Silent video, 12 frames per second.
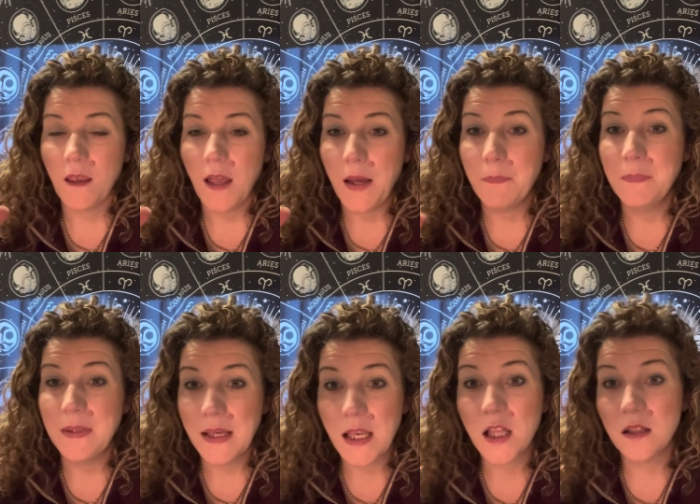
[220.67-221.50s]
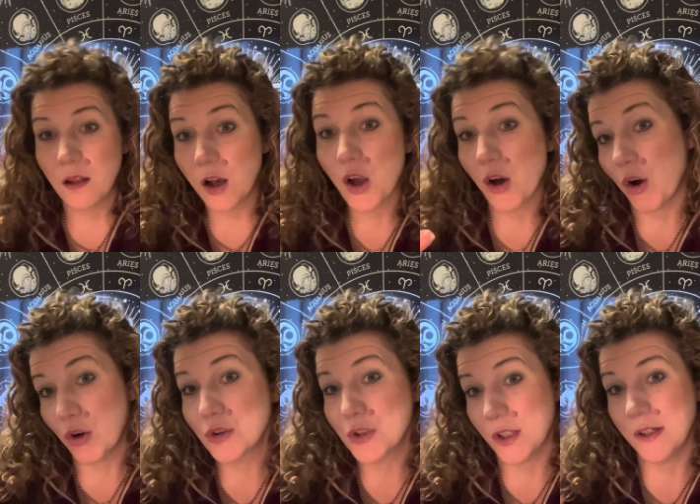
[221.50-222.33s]
I'm being clung
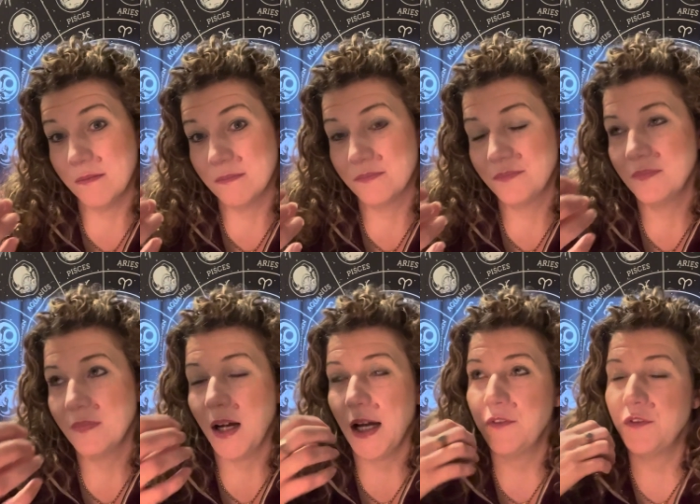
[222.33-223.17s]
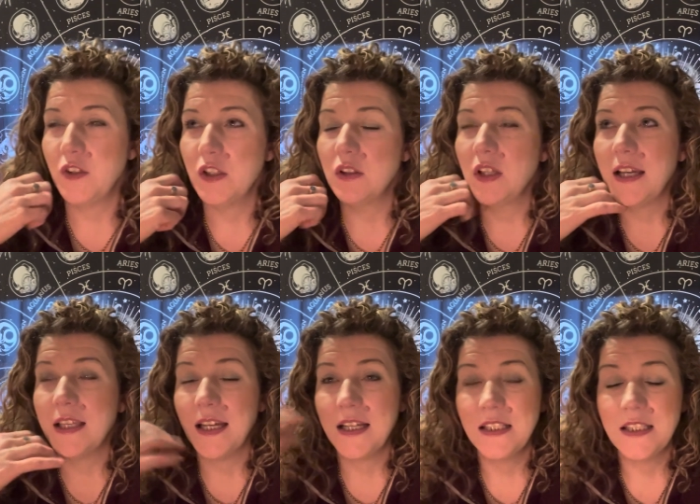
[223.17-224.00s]
onto. I feel like
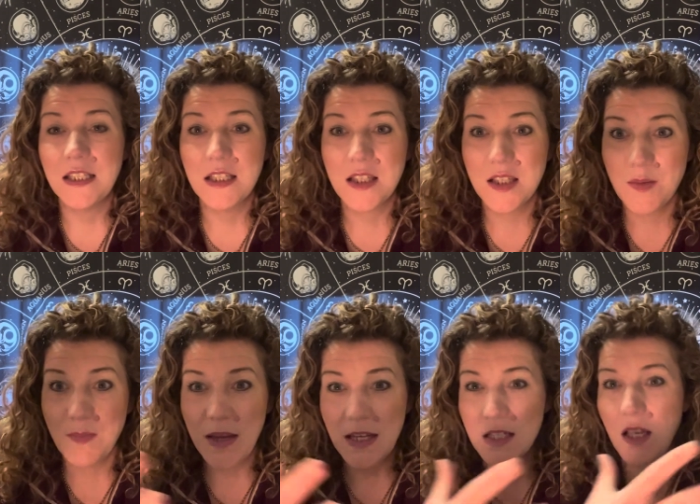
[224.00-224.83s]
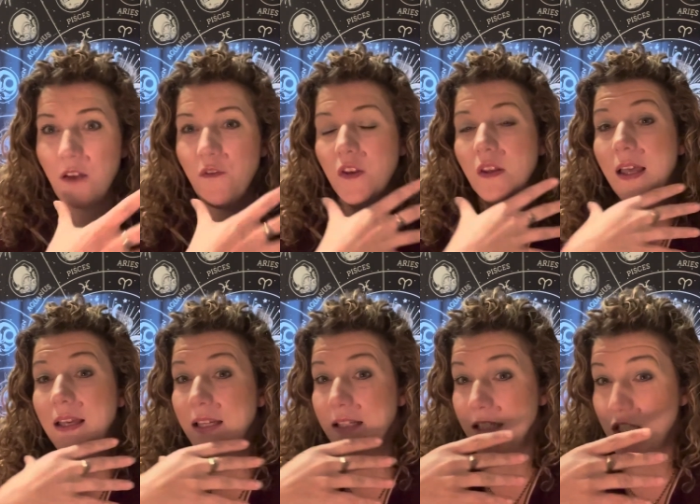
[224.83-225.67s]
I need space. I feel like
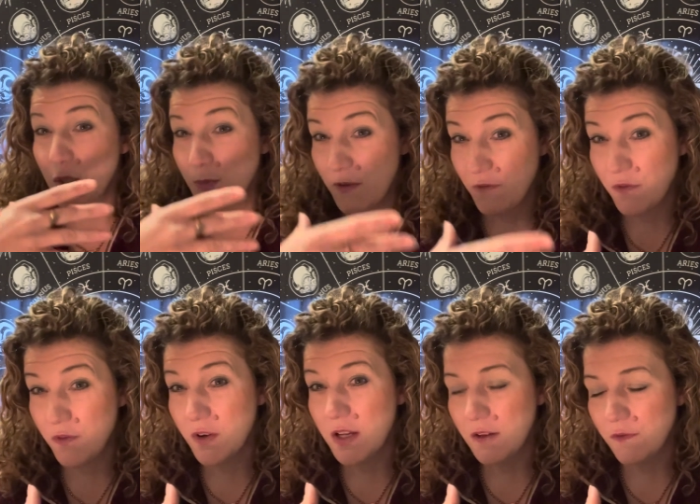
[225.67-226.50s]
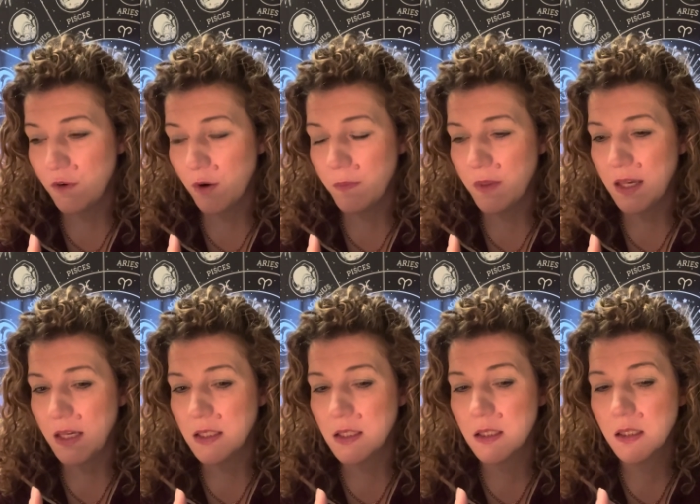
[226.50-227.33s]
I need to be free from
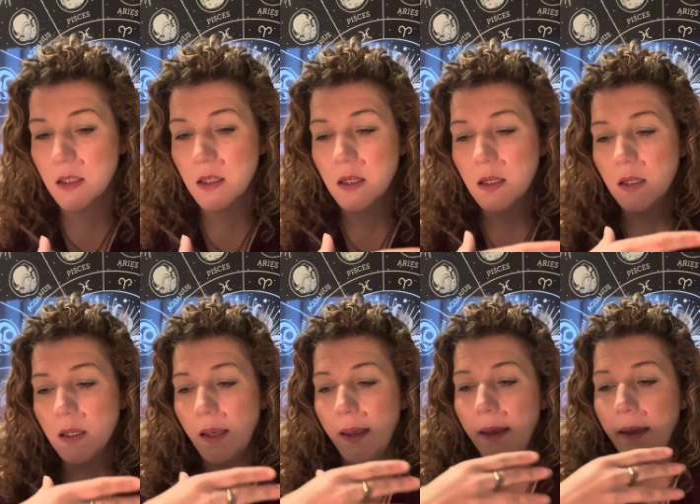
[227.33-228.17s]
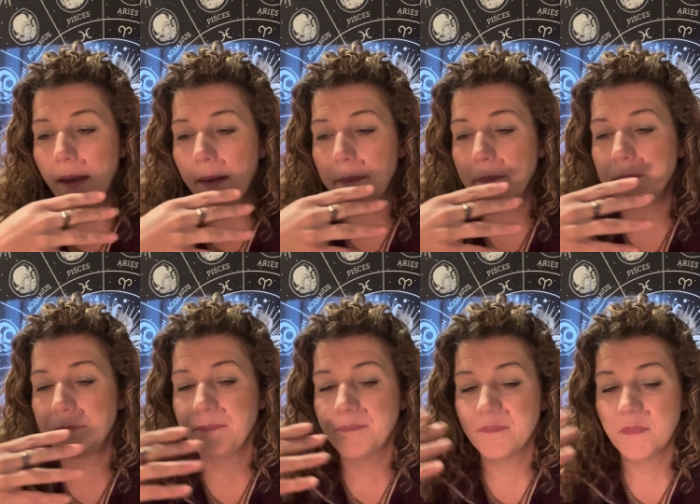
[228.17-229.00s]
this.
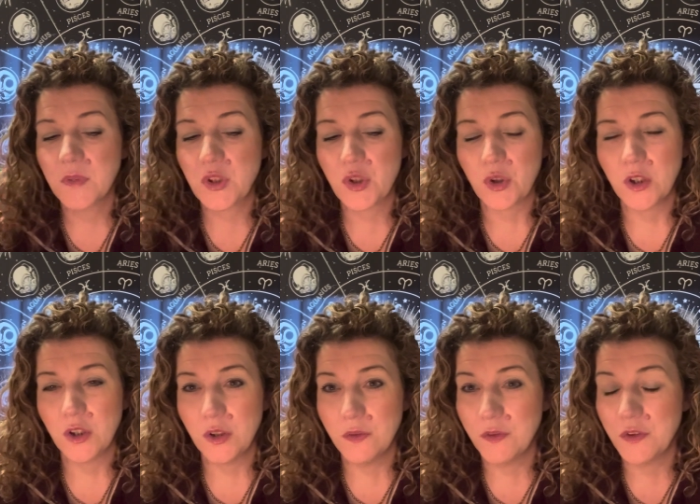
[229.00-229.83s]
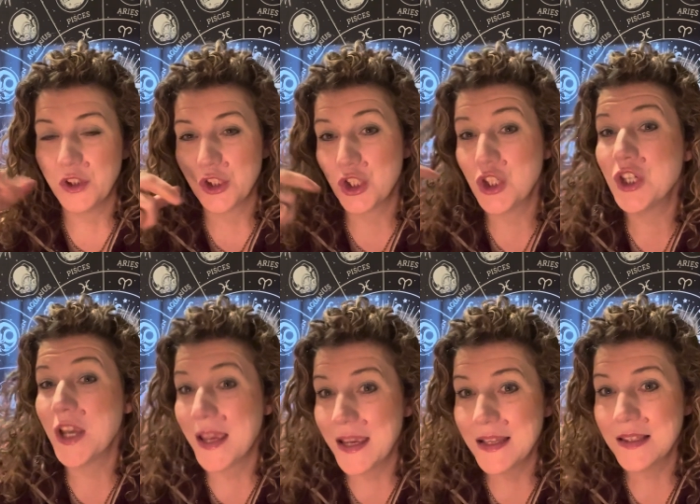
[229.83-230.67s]
Um, sort of the
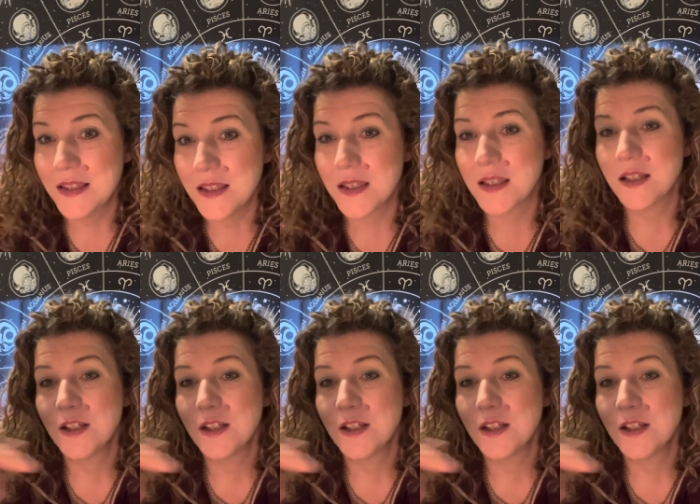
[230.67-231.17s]
chains